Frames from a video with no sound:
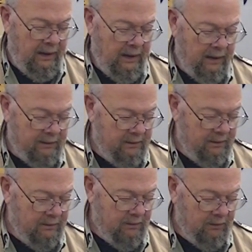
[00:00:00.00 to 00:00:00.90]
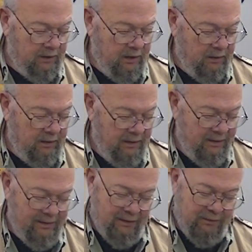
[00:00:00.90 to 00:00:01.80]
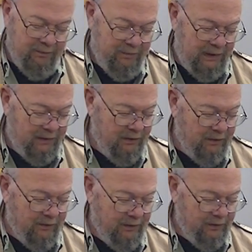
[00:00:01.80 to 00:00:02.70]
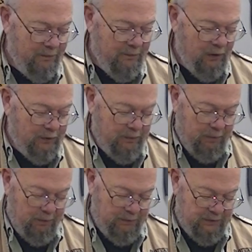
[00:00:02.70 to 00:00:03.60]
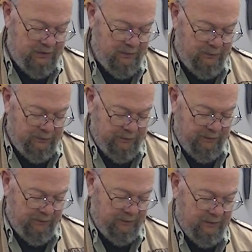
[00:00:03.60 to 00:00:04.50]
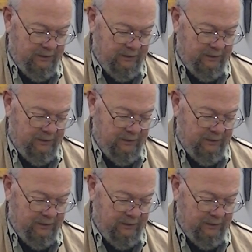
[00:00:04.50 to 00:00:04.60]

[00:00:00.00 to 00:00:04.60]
that's certainly, the big Kukris are multi-purpose tools, folks.